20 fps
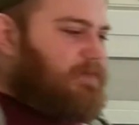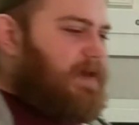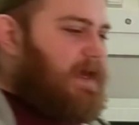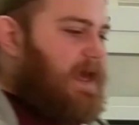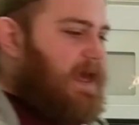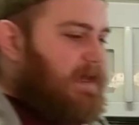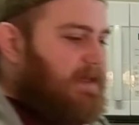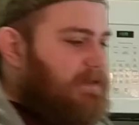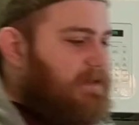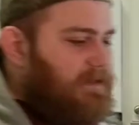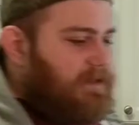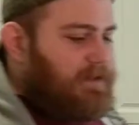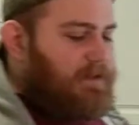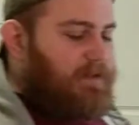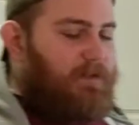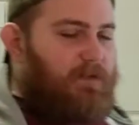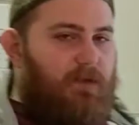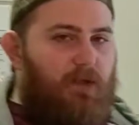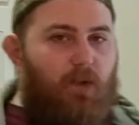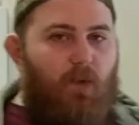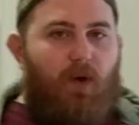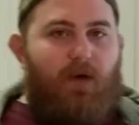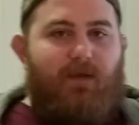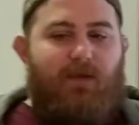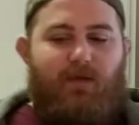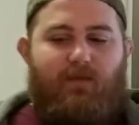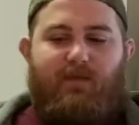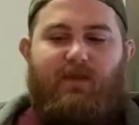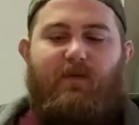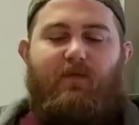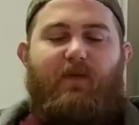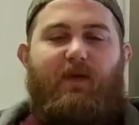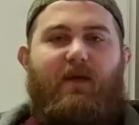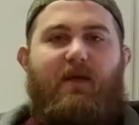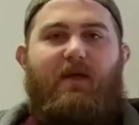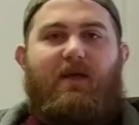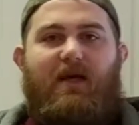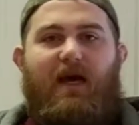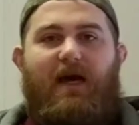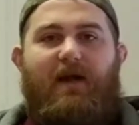bags, you want them to
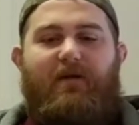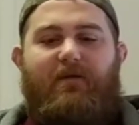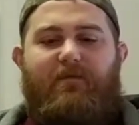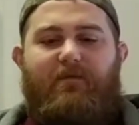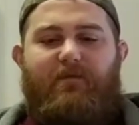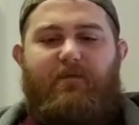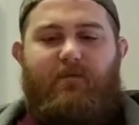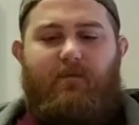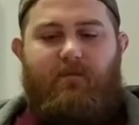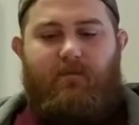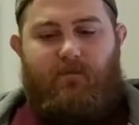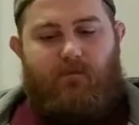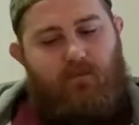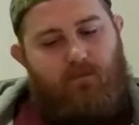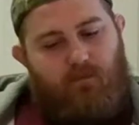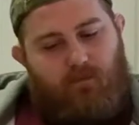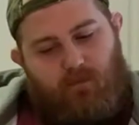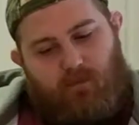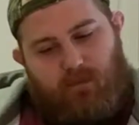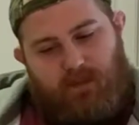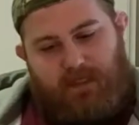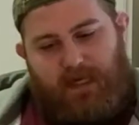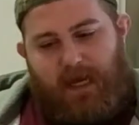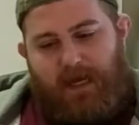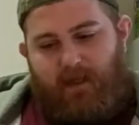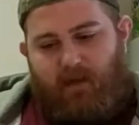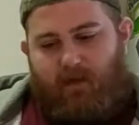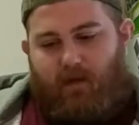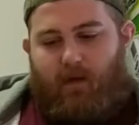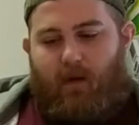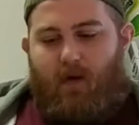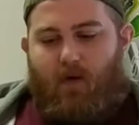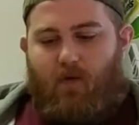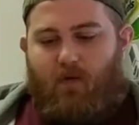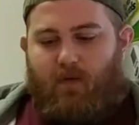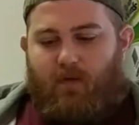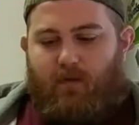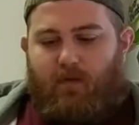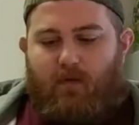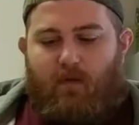be kind of tight and low
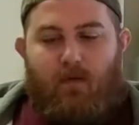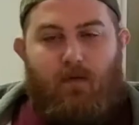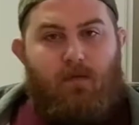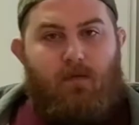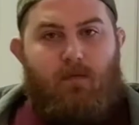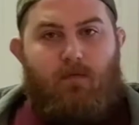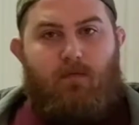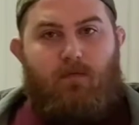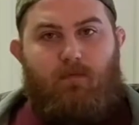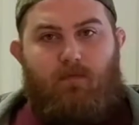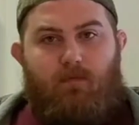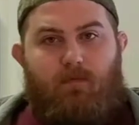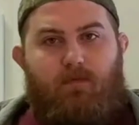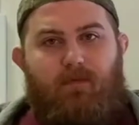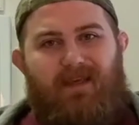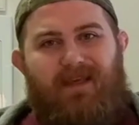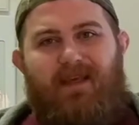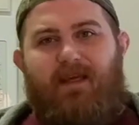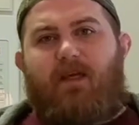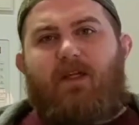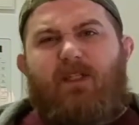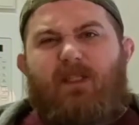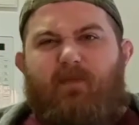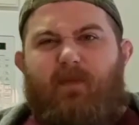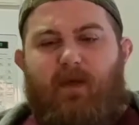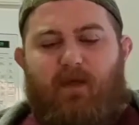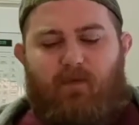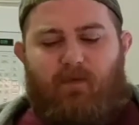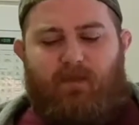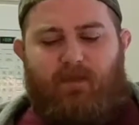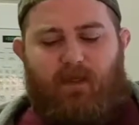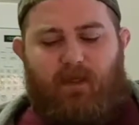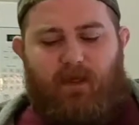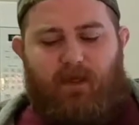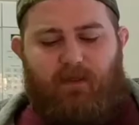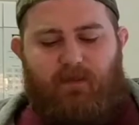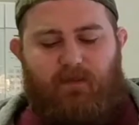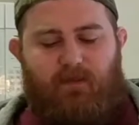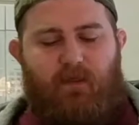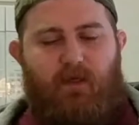and inconspicuous, I
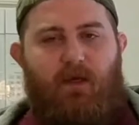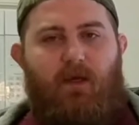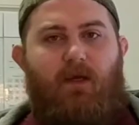guess.